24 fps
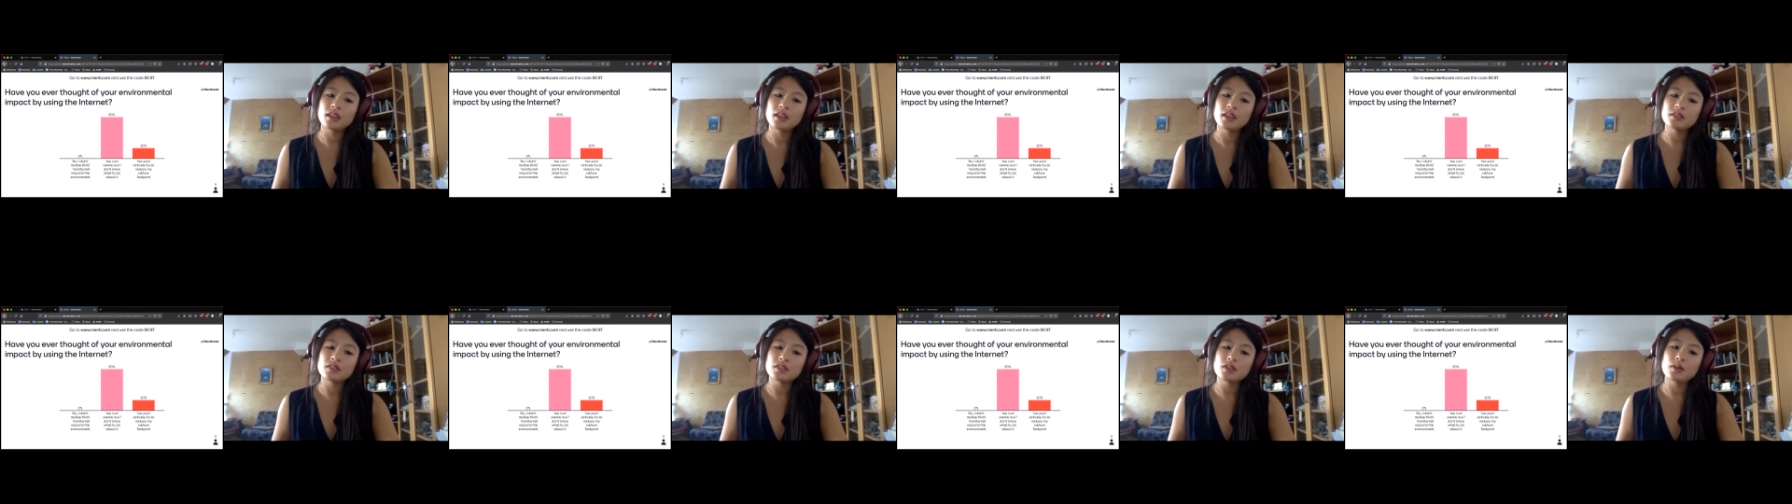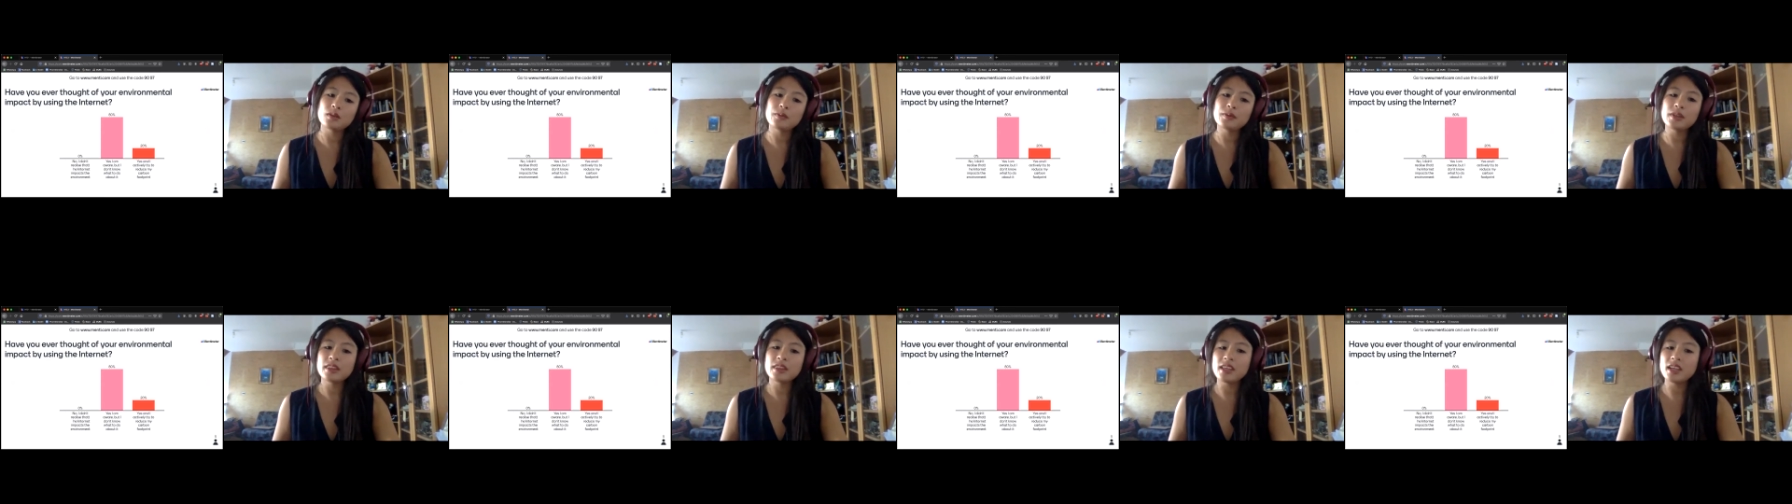So
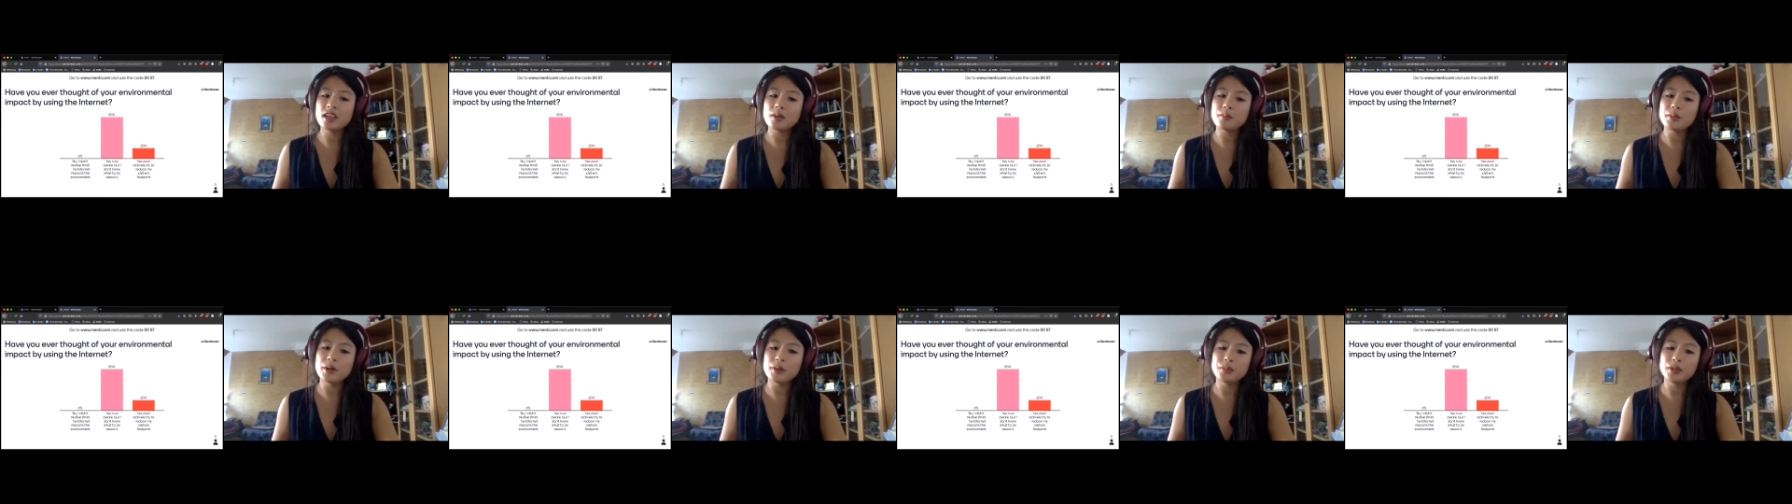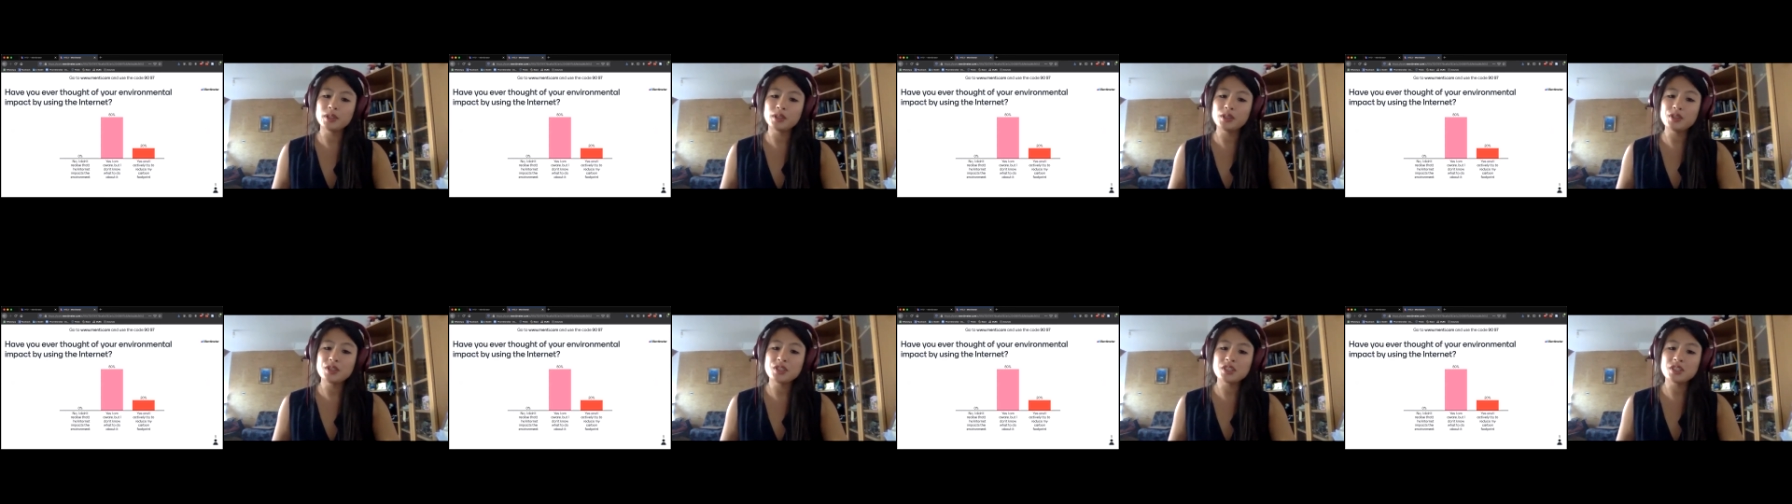when we think about
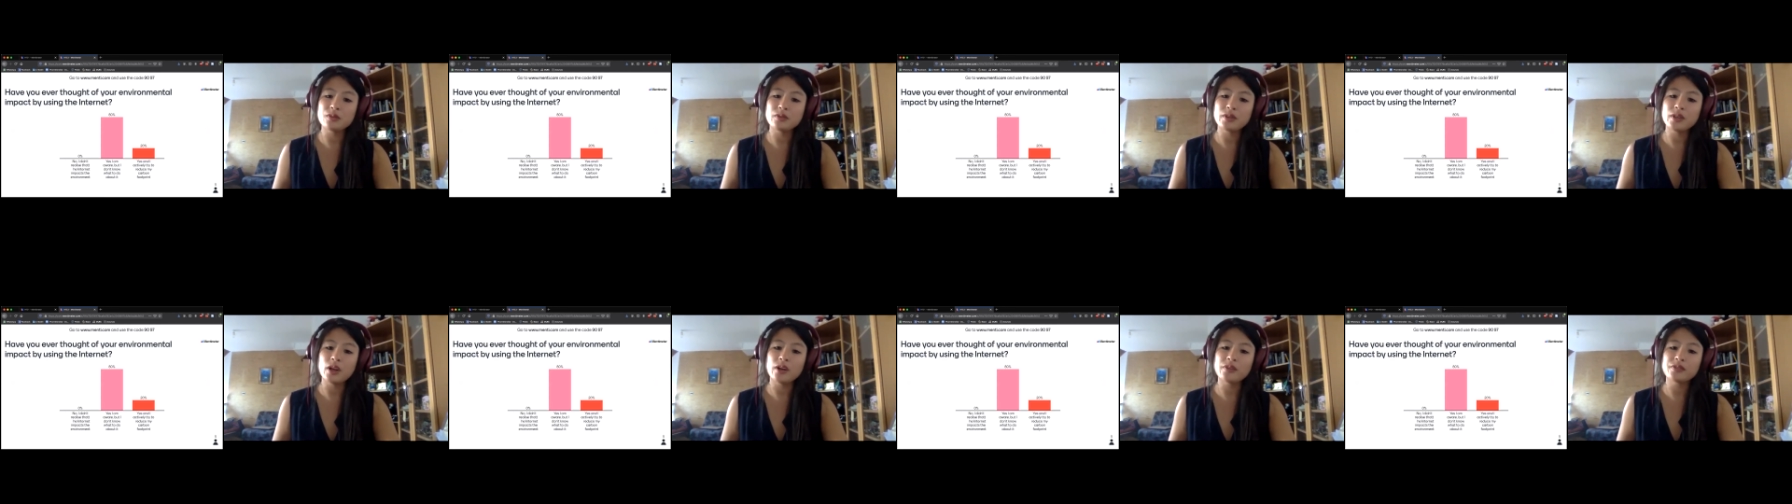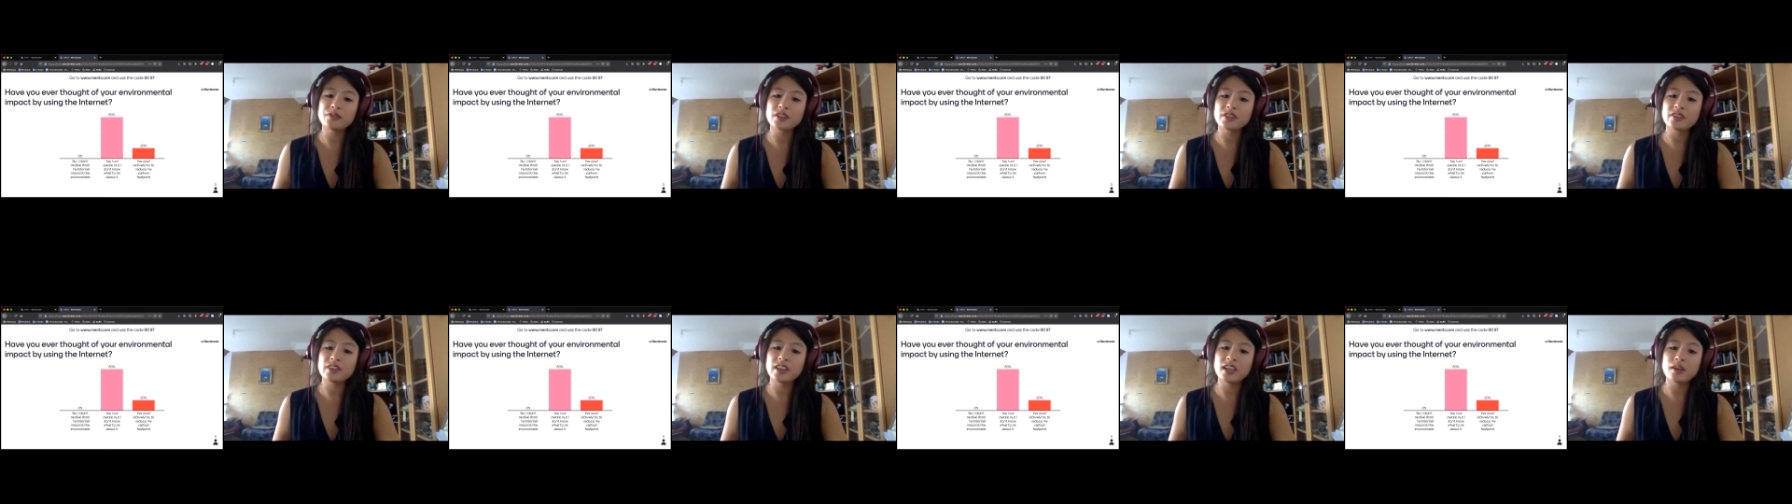pollution, we
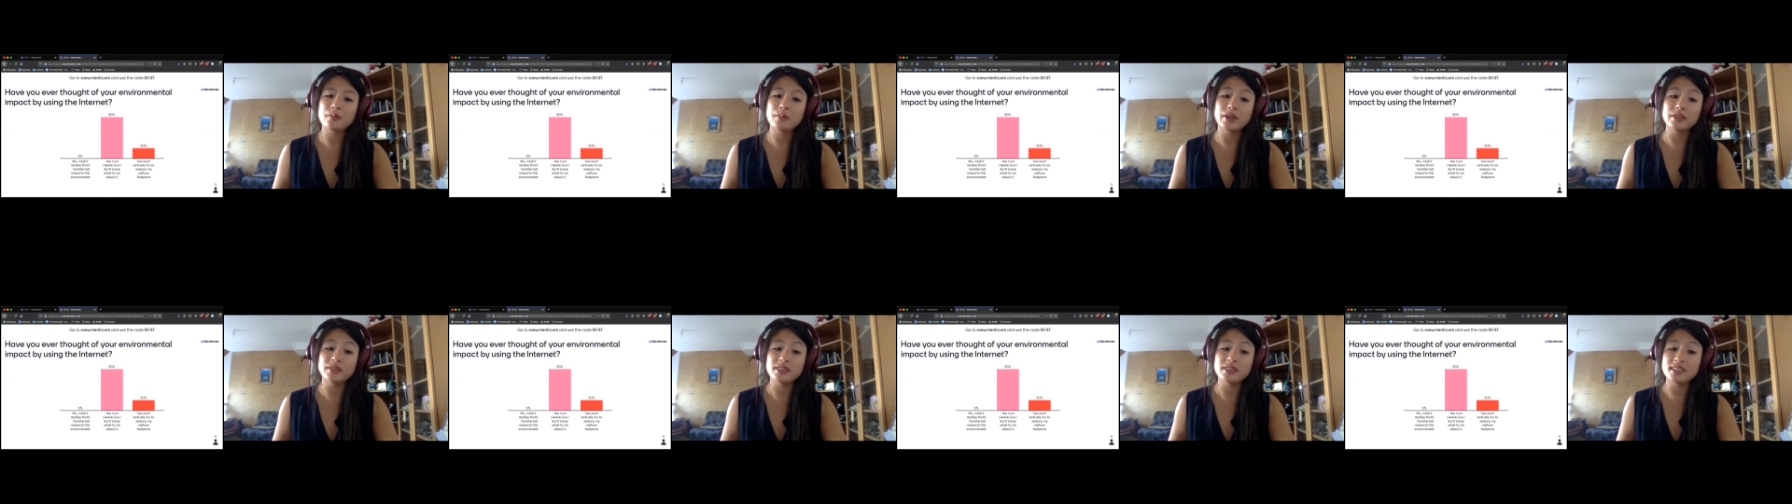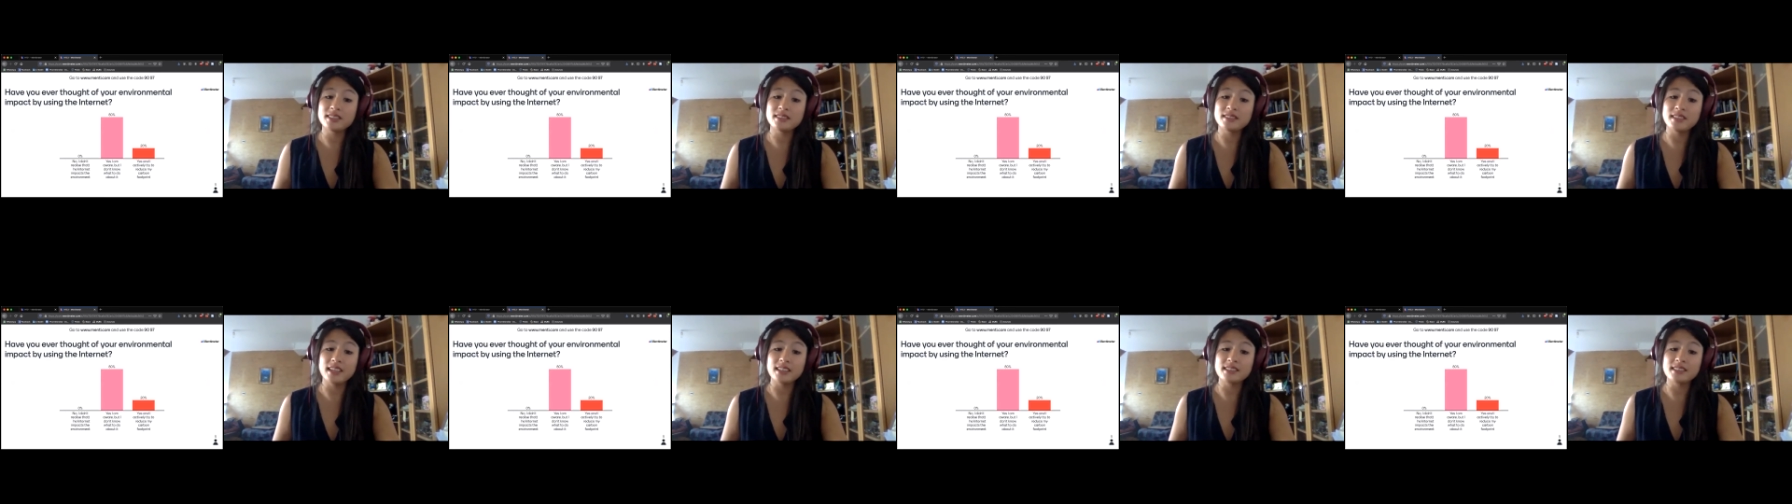often think about
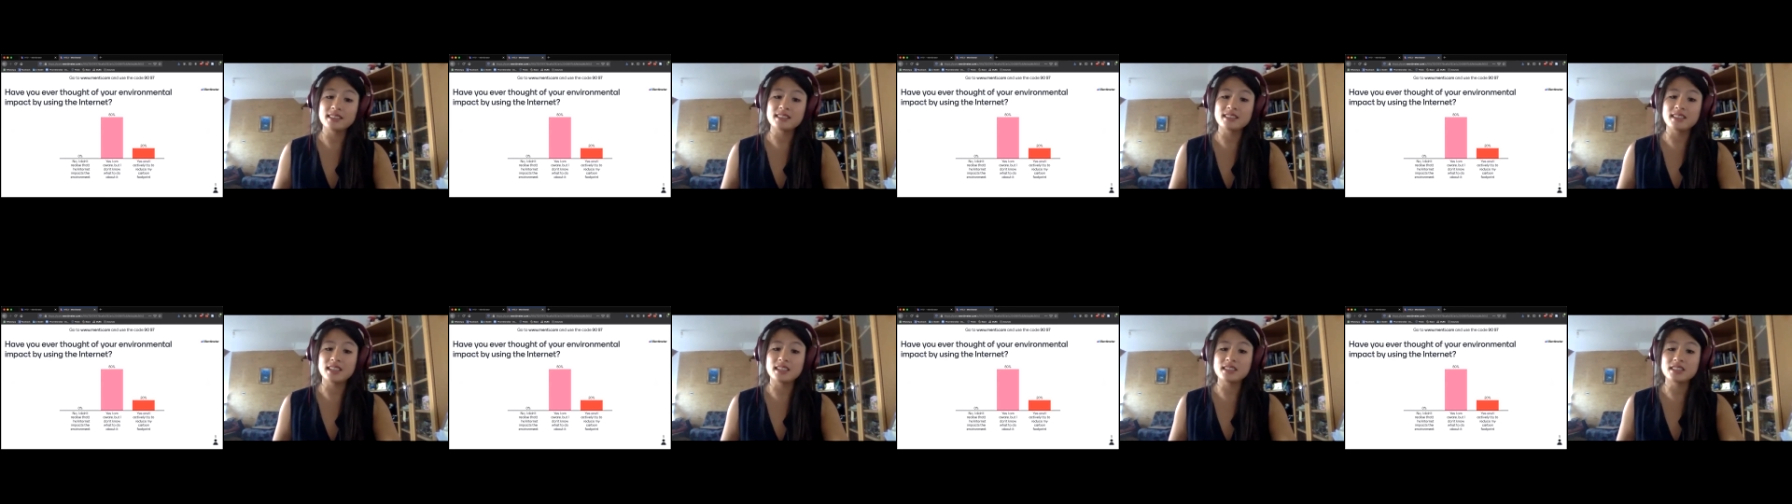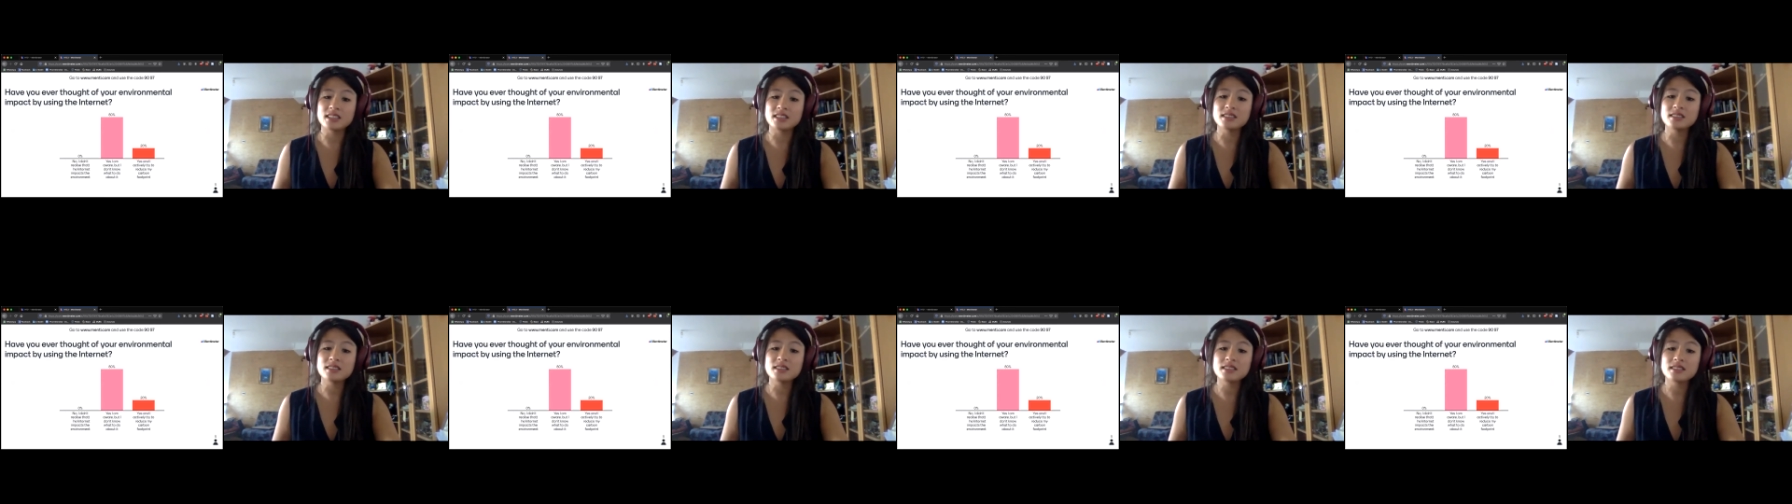these data
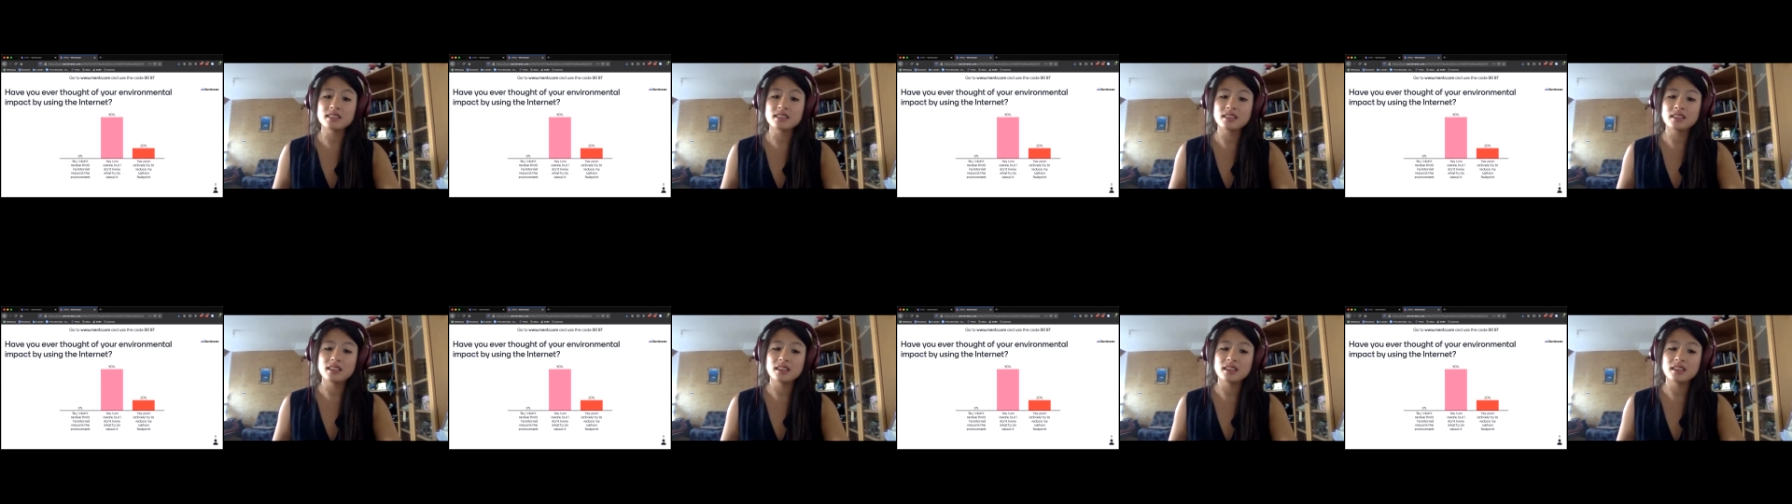centers,